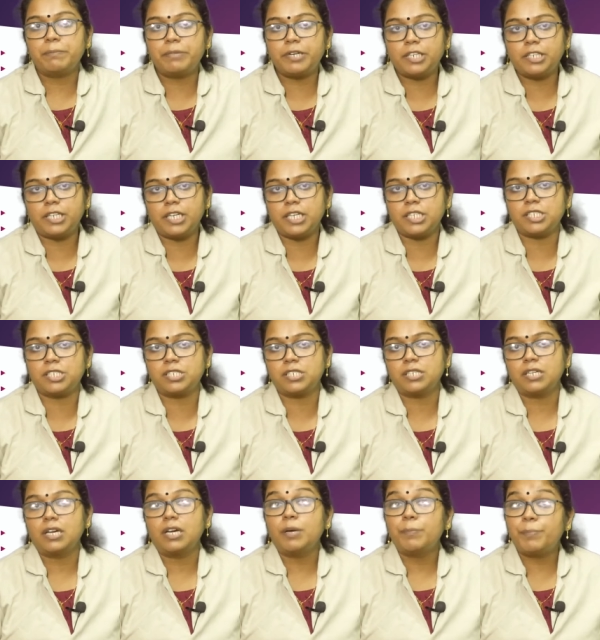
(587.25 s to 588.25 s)
British,
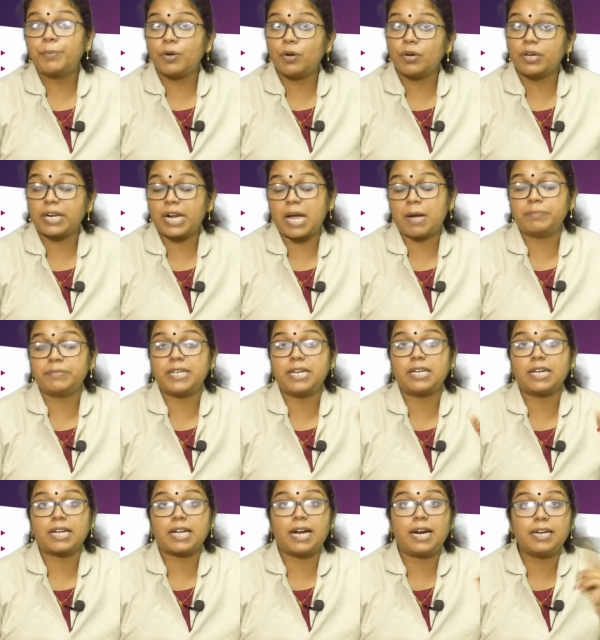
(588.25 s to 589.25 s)
program,
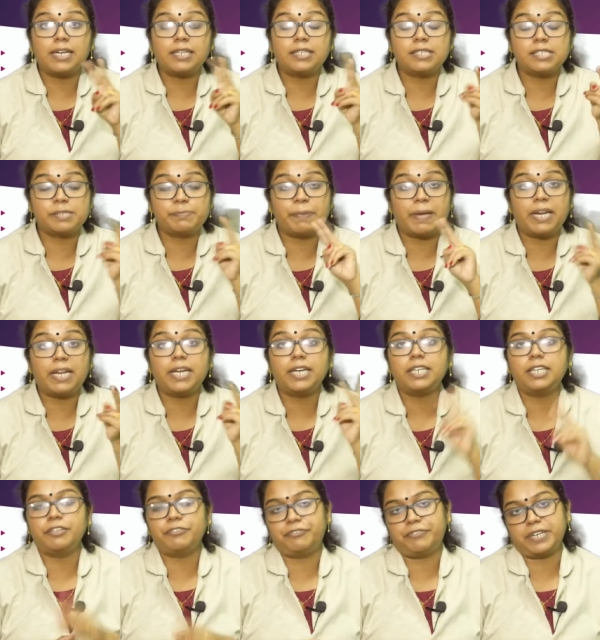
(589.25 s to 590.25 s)
that a color
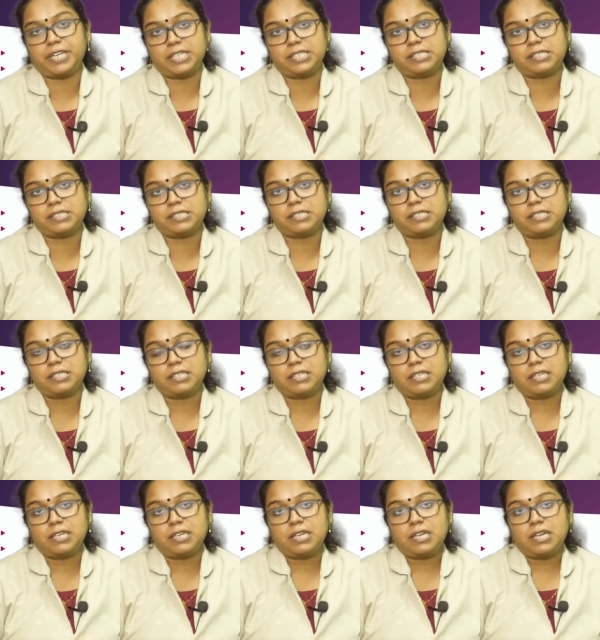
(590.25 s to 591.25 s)
spelling difference.
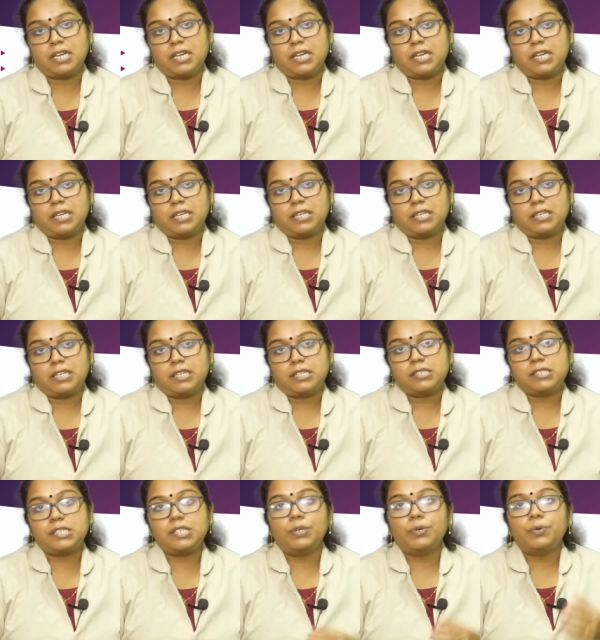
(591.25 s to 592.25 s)

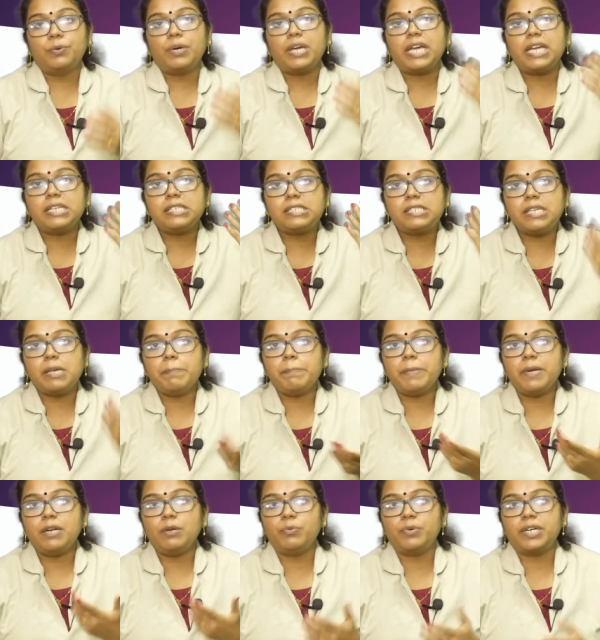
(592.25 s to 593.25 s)
So in
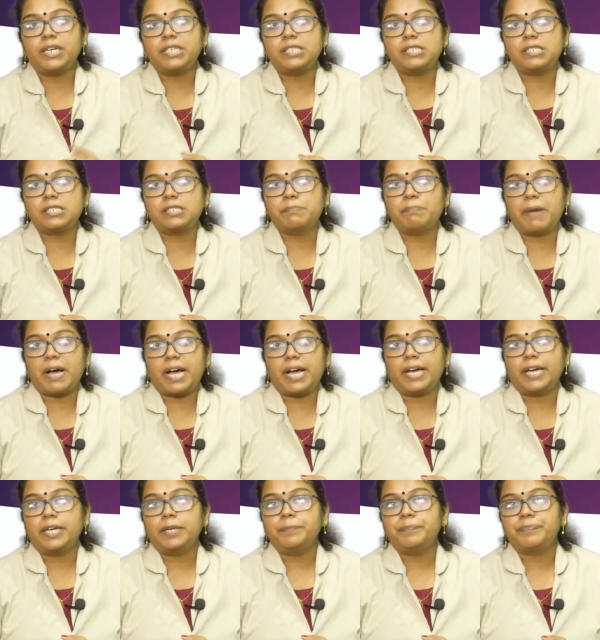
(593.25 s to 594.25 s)
simple words,
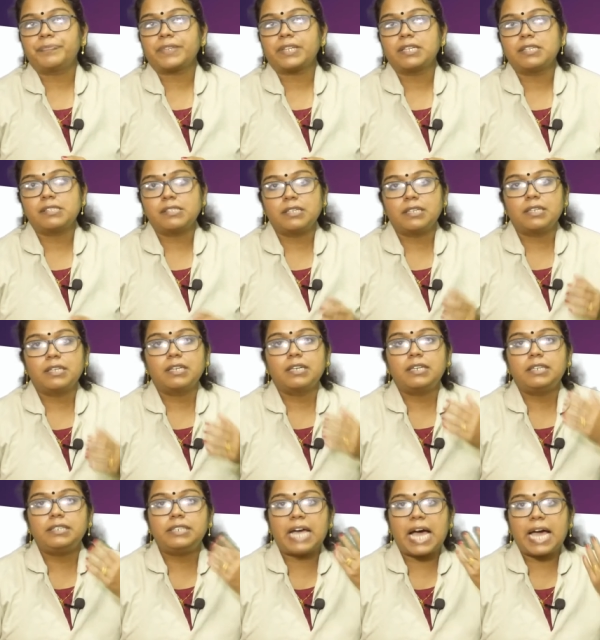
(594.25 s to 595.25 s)
by
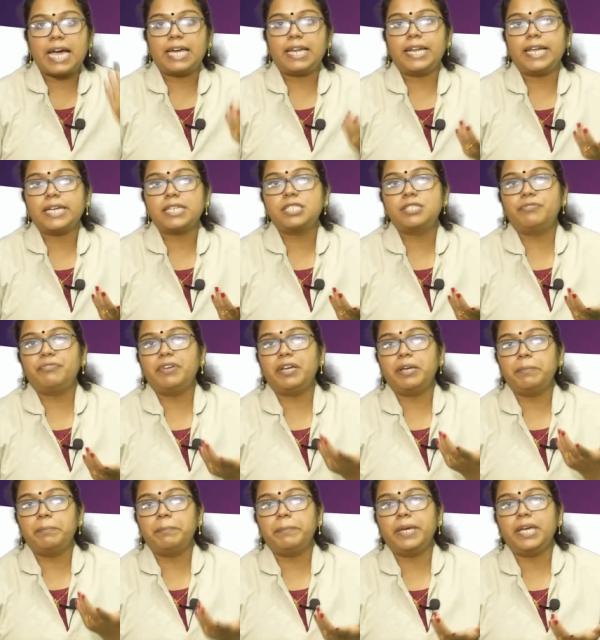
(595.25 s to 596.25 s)
dialect
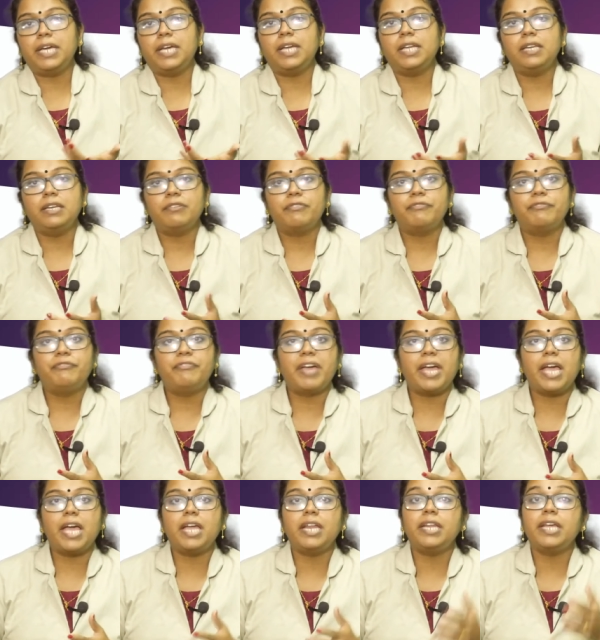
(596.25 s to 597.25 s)
we mean
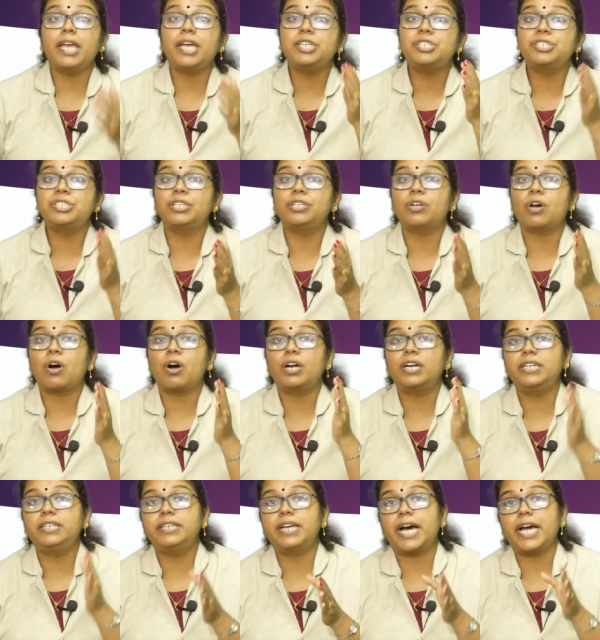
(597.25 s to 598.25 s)
variation or
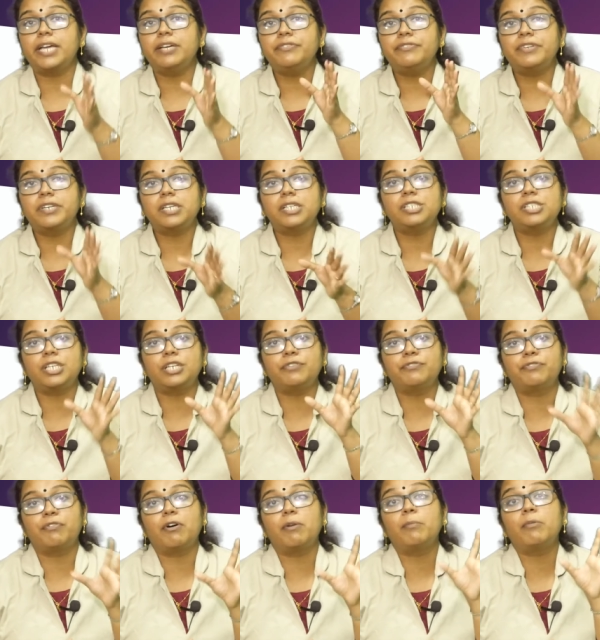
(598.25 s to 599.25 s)

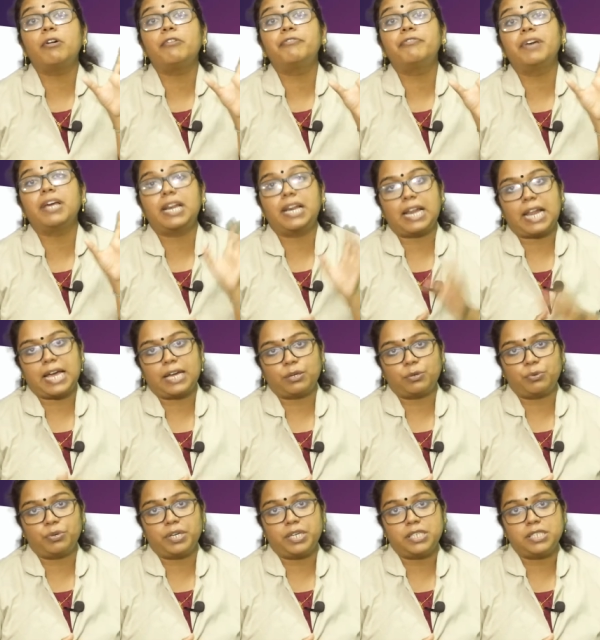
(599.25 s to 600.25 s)
divergent form of a
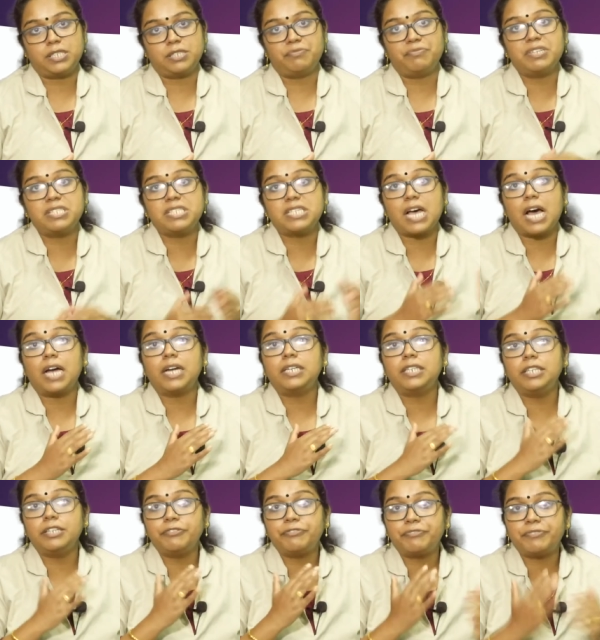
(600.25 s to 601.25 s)
language which are
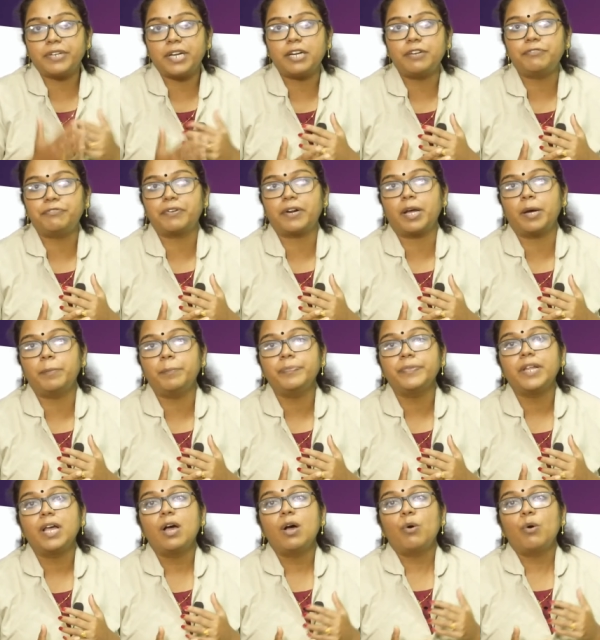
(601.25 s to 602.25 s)
different from